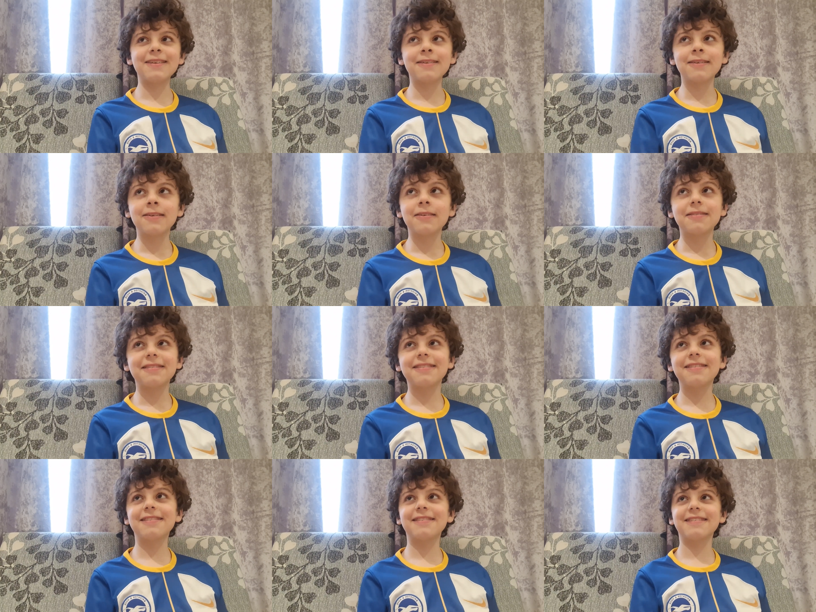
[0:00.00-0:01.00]

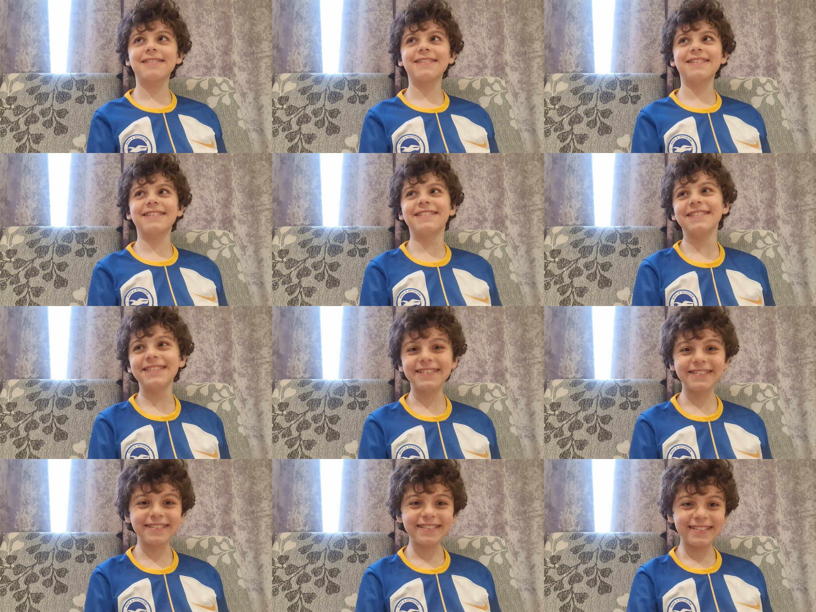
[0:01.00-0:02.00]

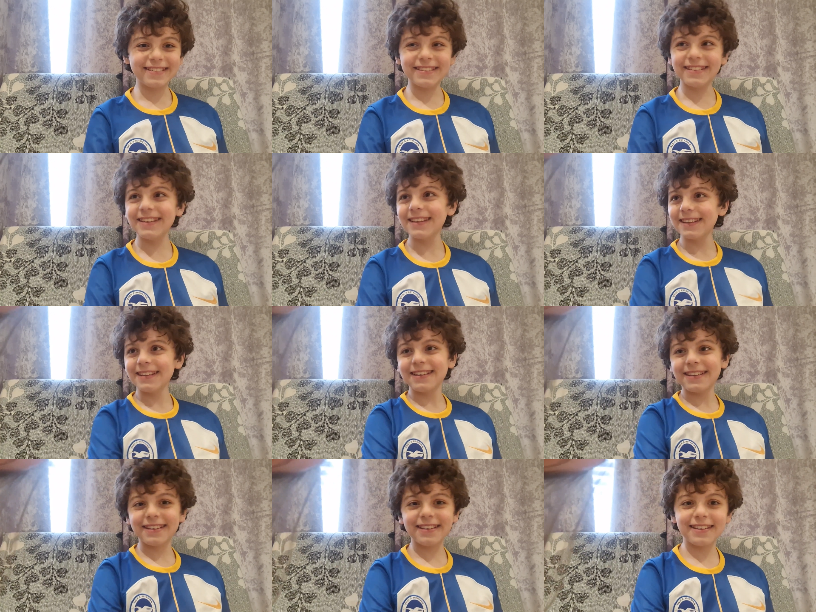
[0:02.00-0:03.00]

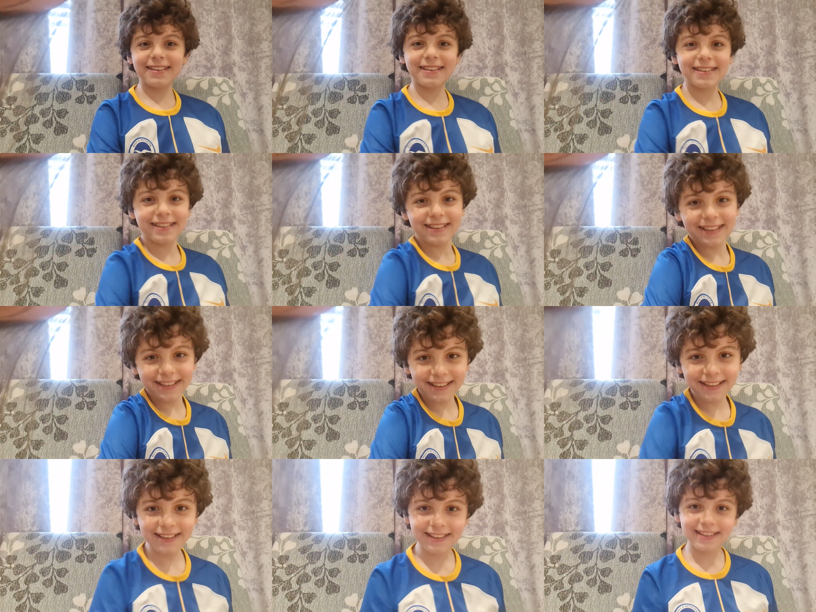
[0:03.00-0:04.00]
Nothing is said.